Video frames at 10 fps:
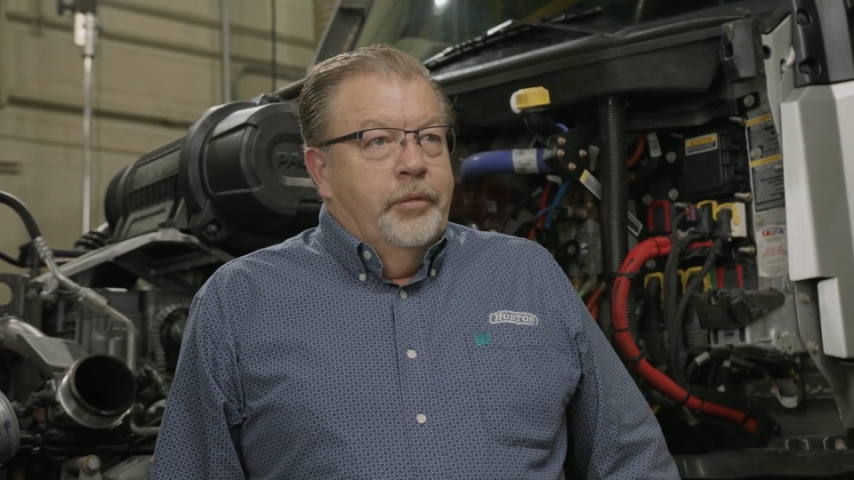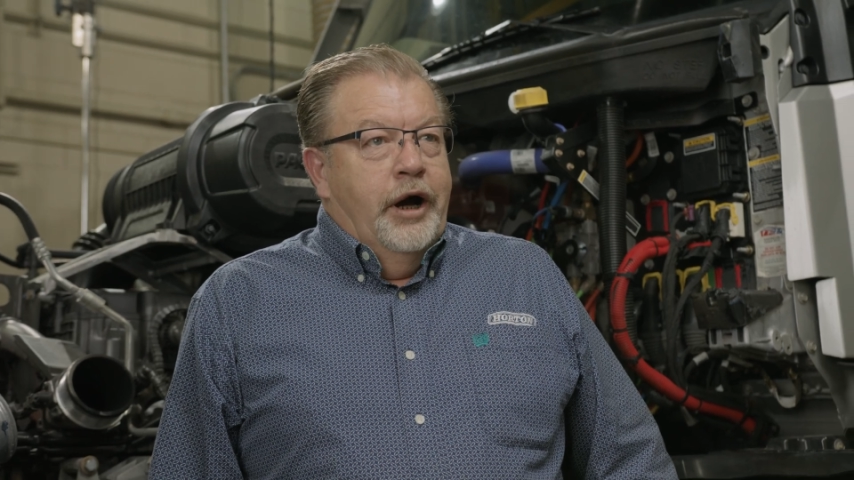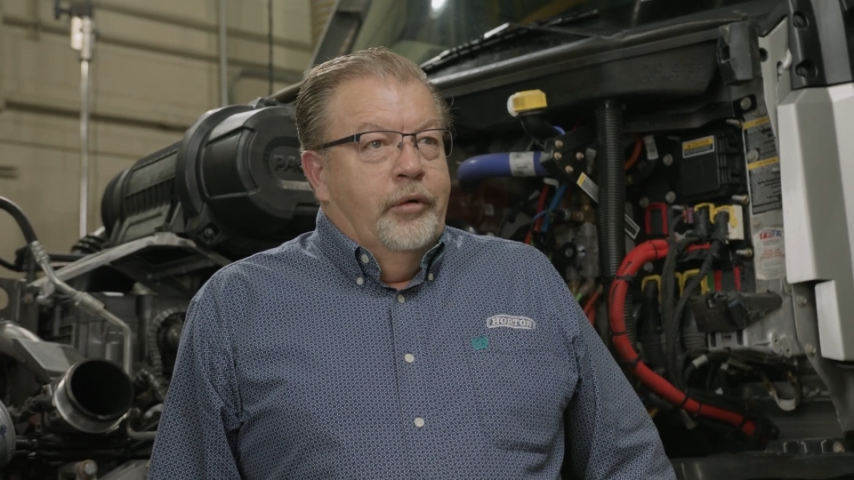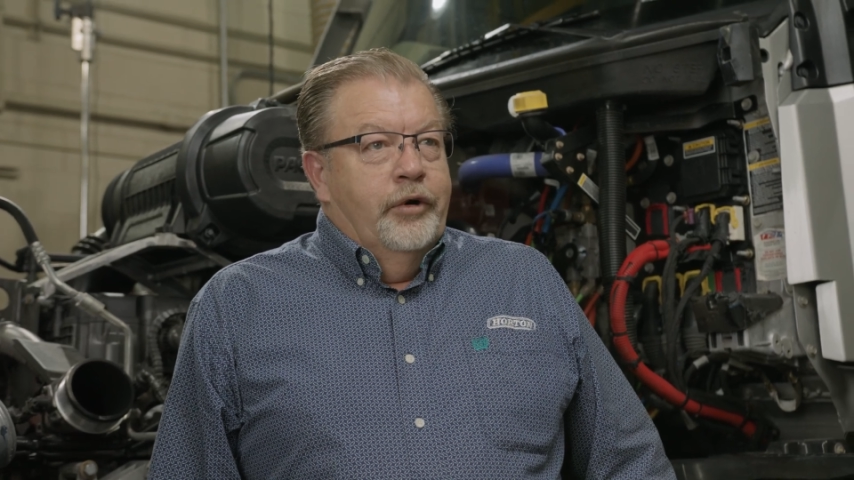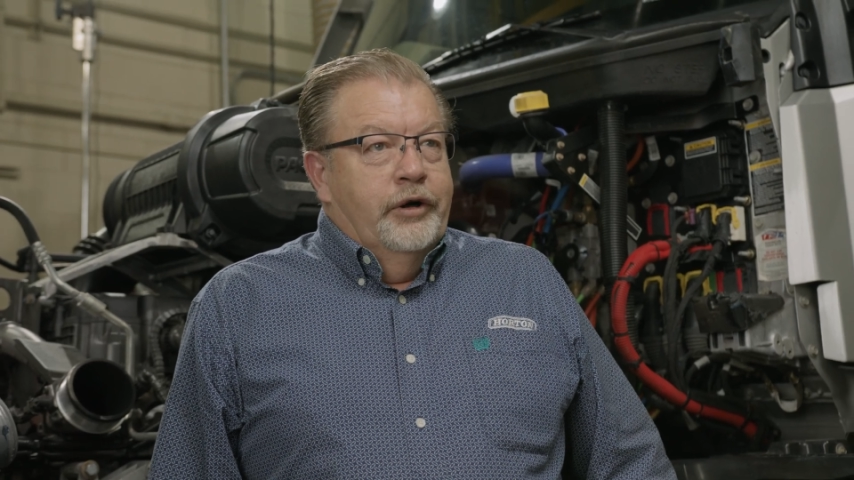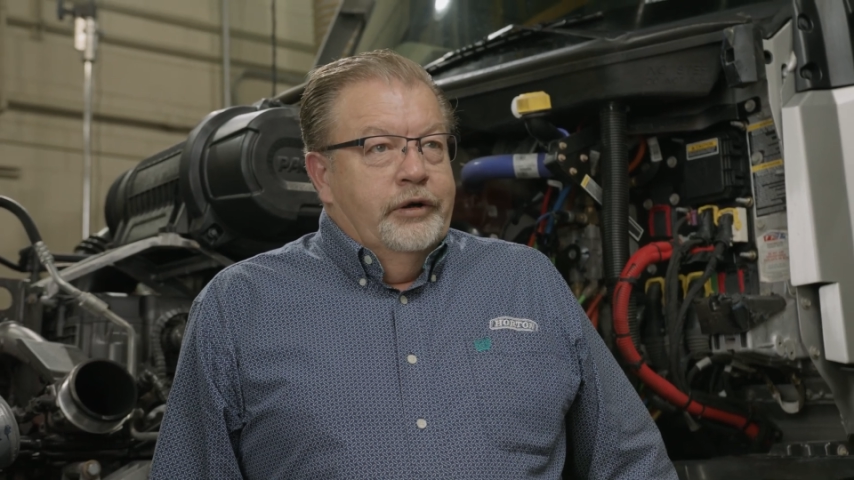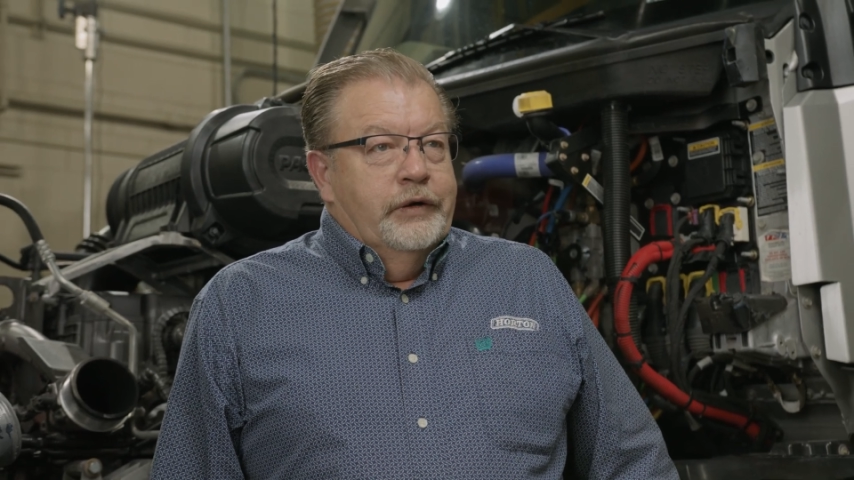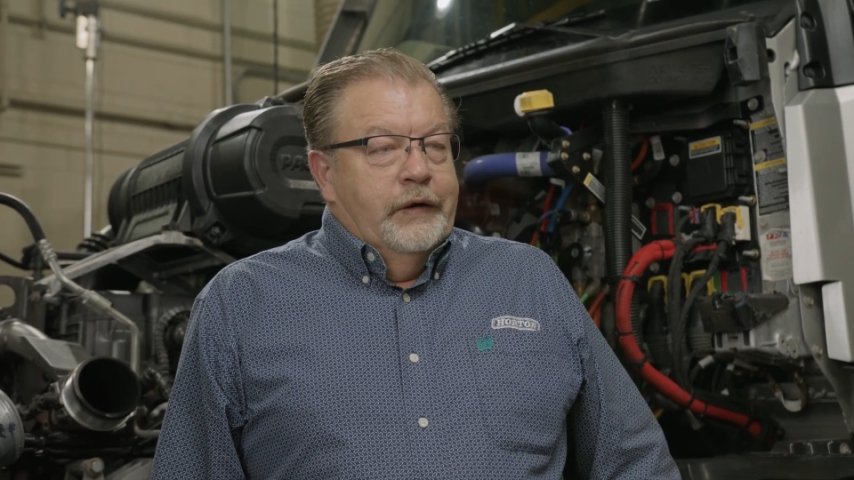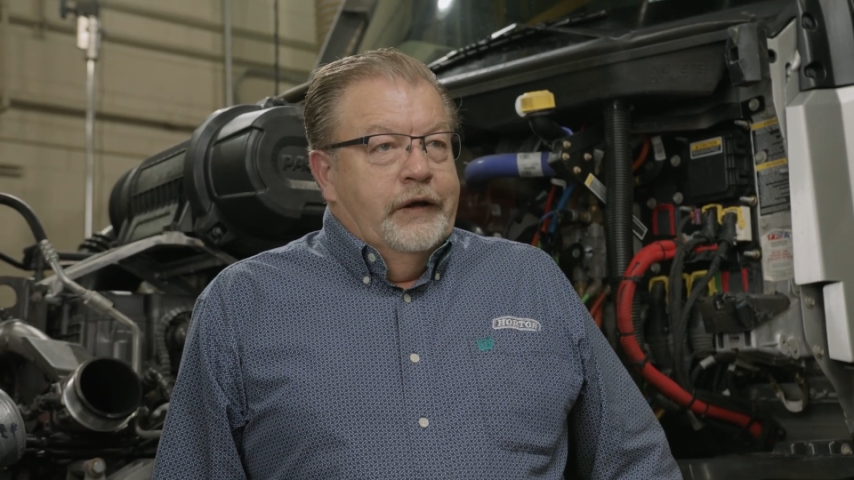power